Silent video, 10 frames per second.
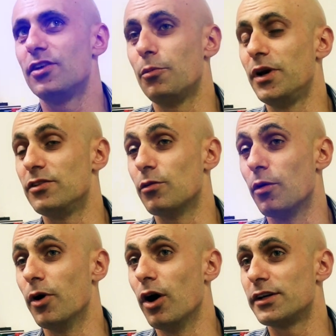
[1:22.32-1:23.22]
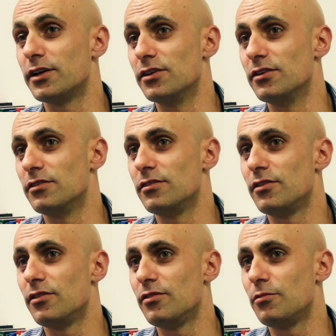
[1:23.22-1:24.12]
So picked up the bike and
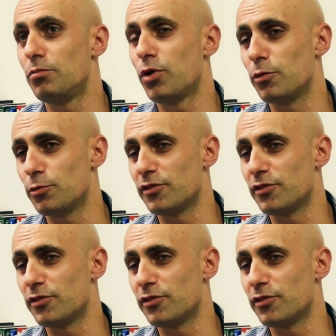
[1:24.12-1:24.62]
promised